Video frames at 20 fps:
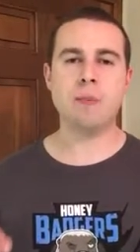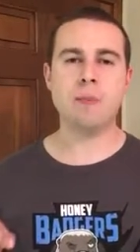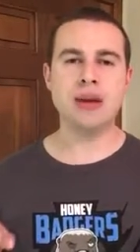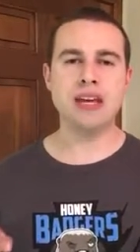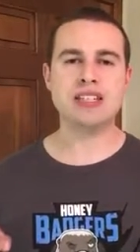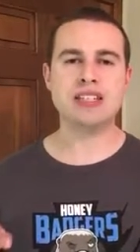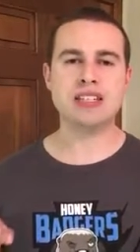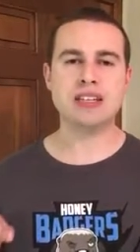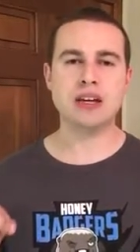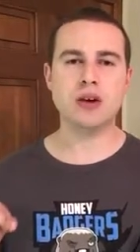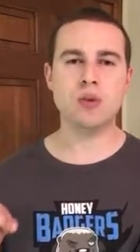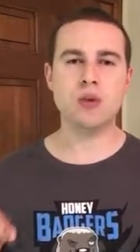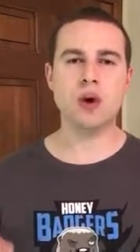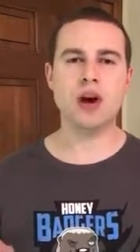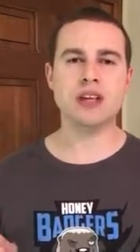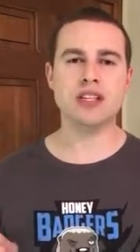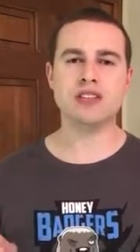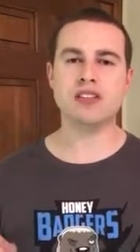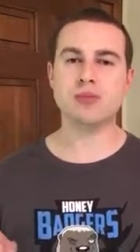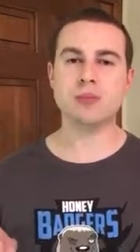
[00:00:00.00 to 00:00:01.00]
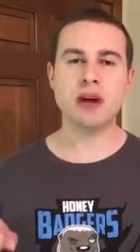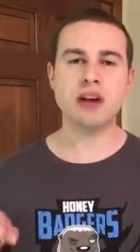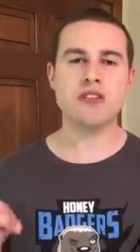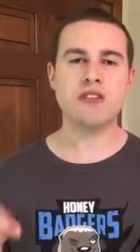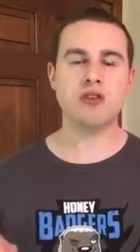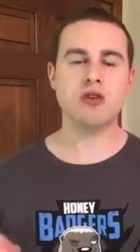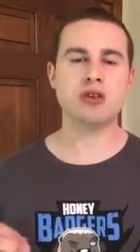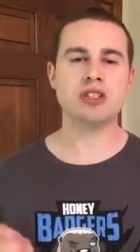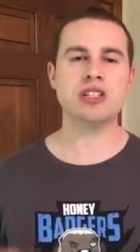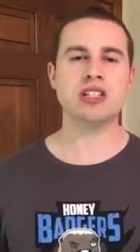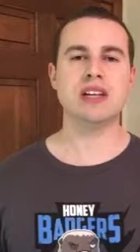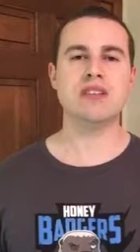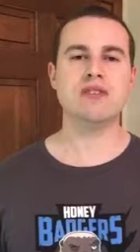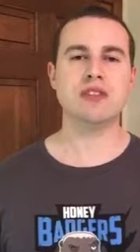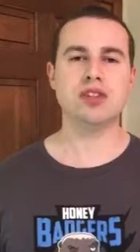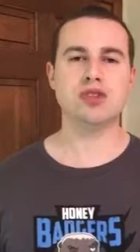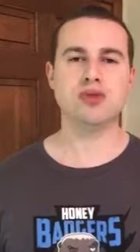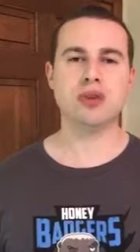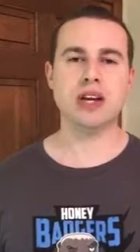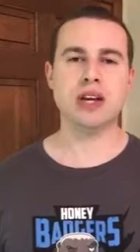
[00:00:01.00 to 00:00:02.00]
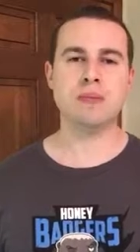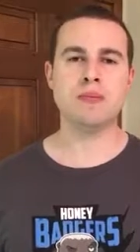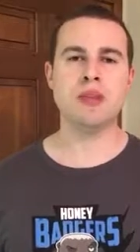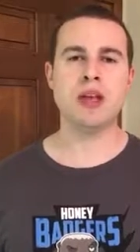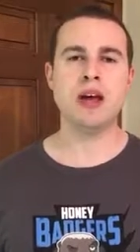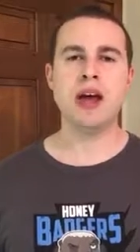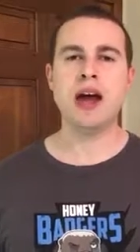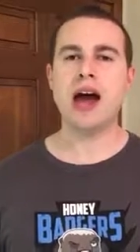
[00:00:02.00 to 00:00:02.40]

amazing it was. It was my first Live the Dream.